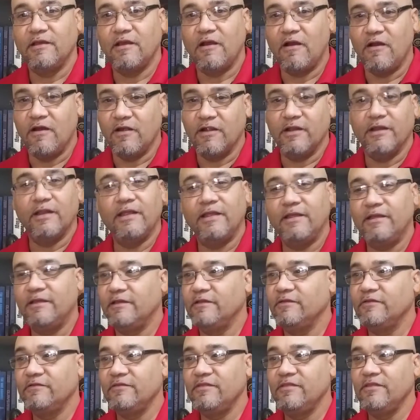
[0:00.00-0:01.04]
RNA
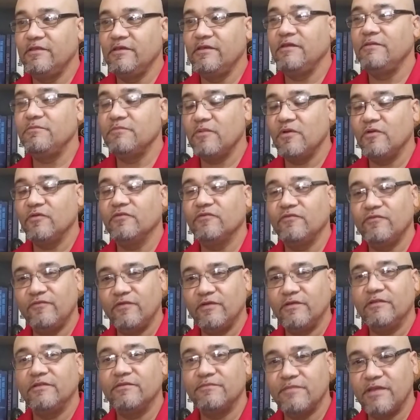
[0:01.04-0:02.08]
is the most
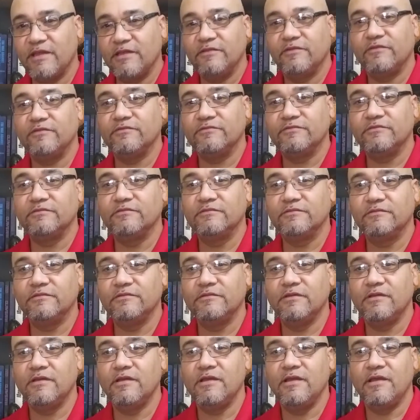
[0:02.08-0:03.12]
fundamental
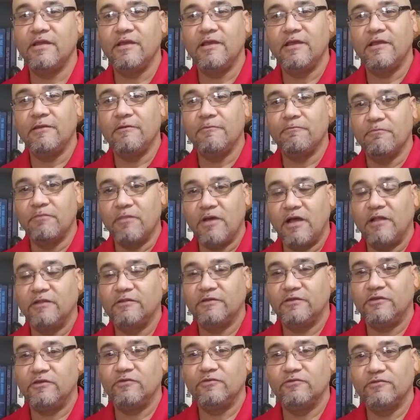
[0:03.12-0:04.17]

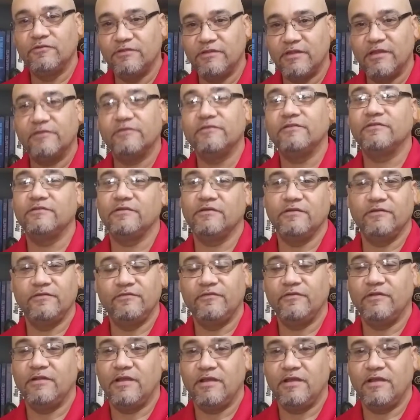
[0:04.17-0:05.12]
molecule necessary for